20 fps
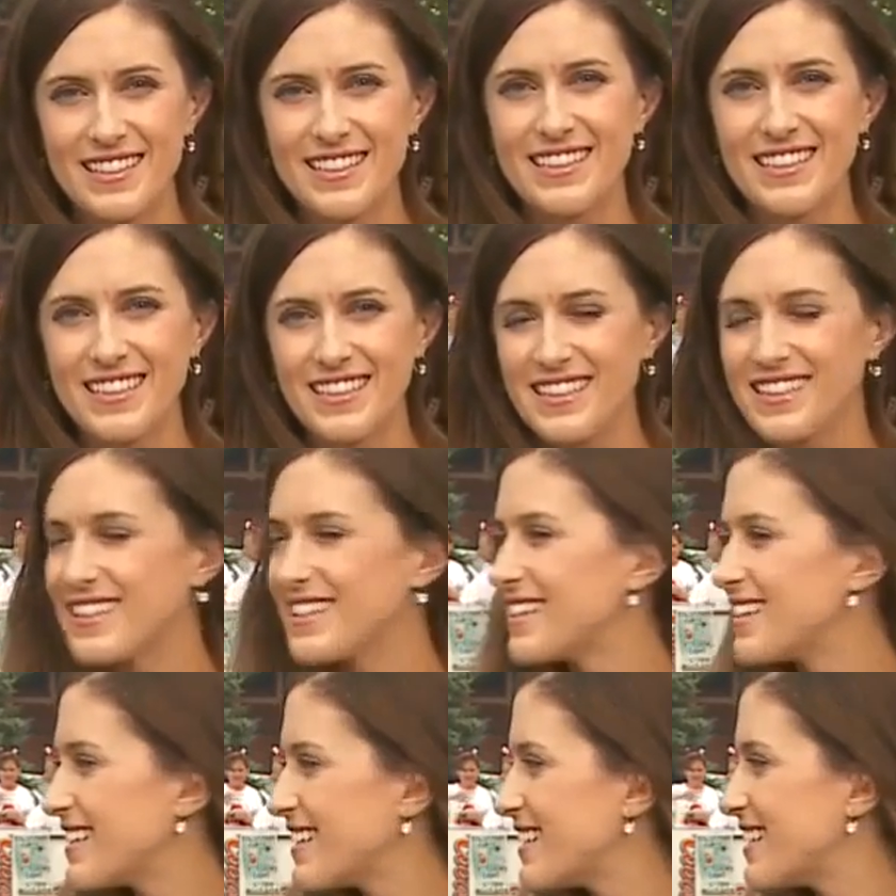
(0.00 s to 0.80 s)

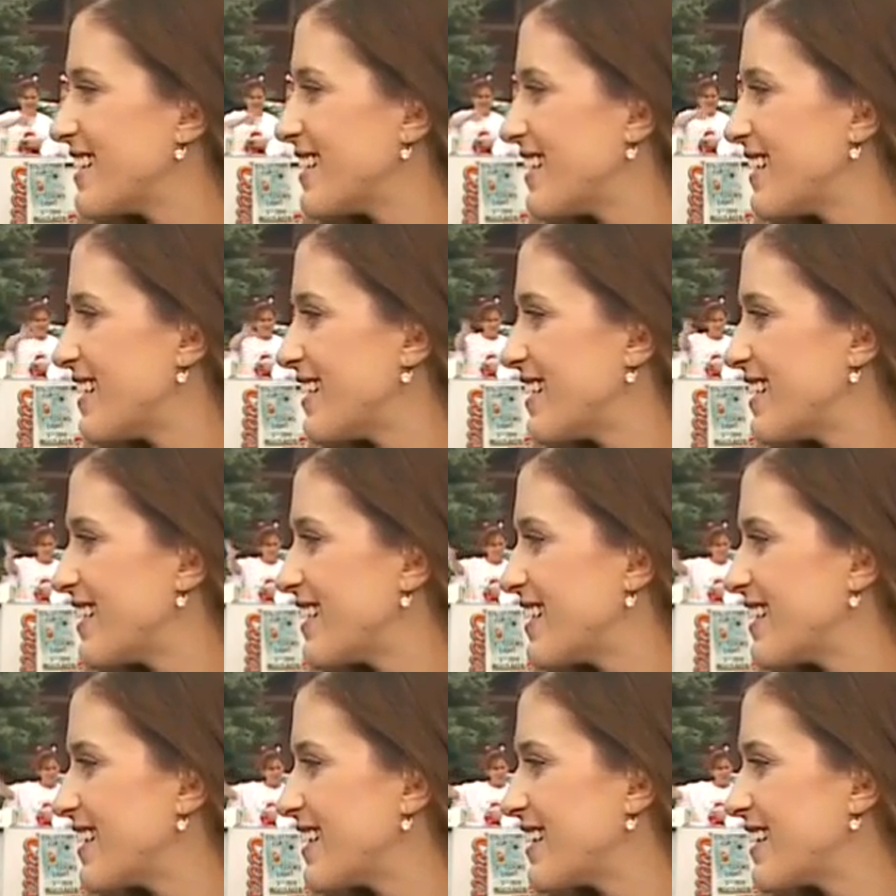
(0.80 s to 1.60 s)

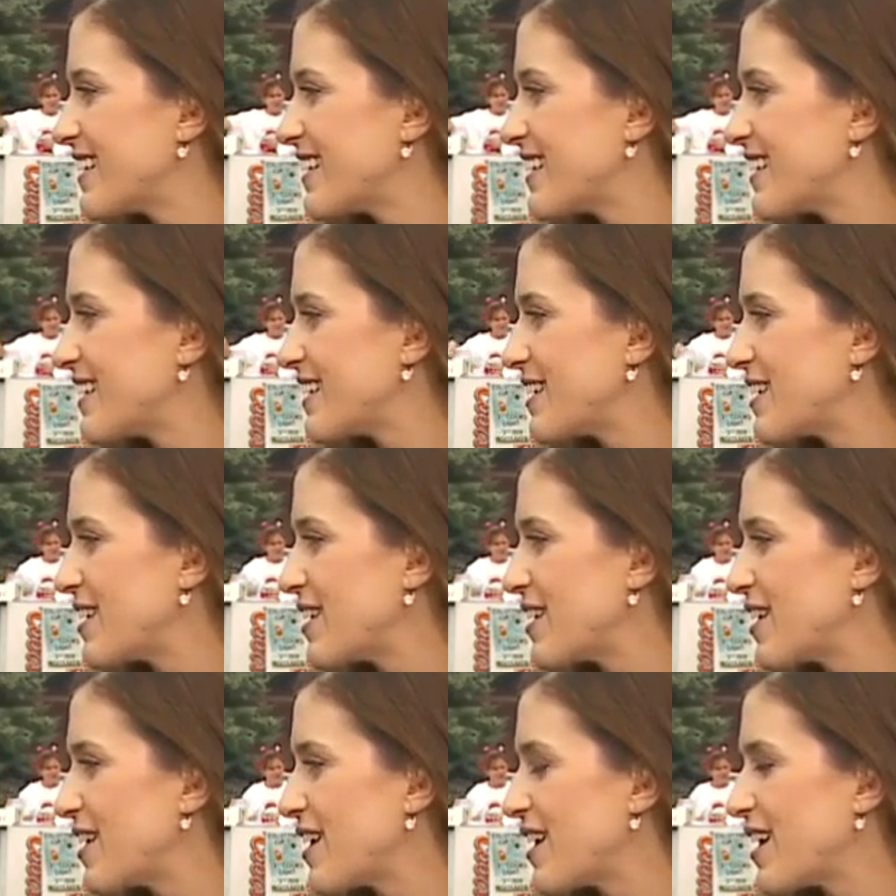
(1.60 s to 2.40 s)

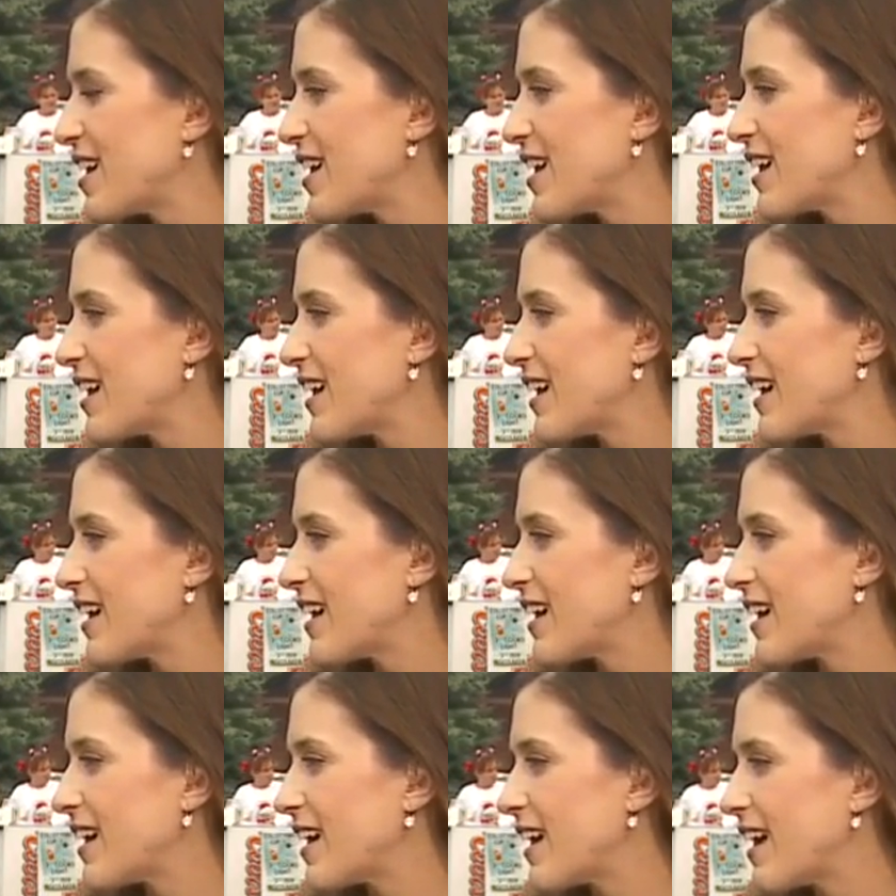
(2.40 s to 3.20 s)
[no speech]